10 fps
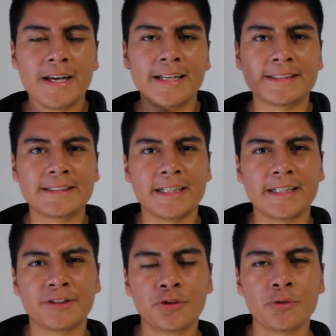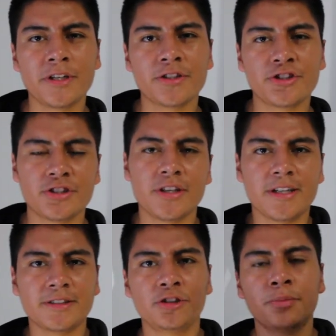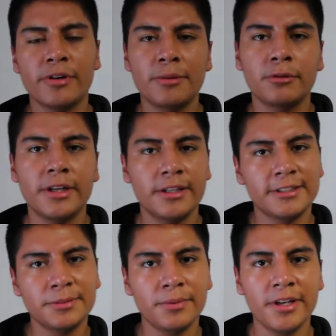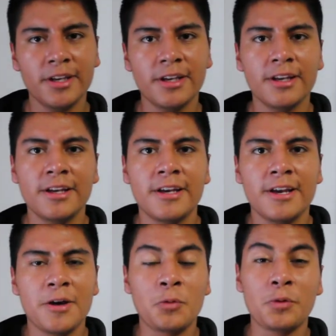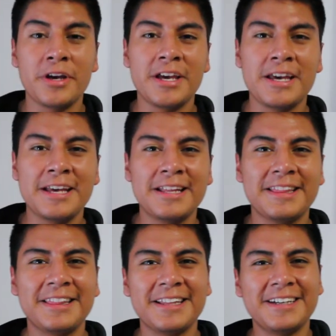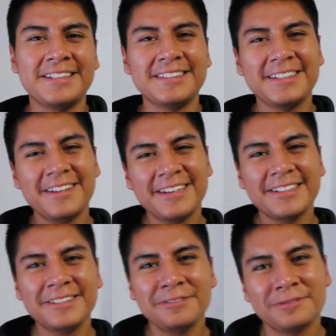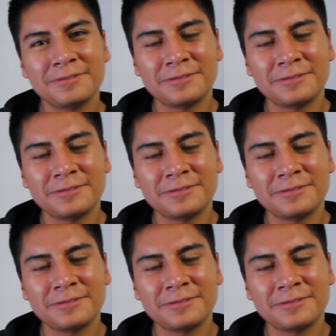It's a 2-inch Super AMOLED display with a lot of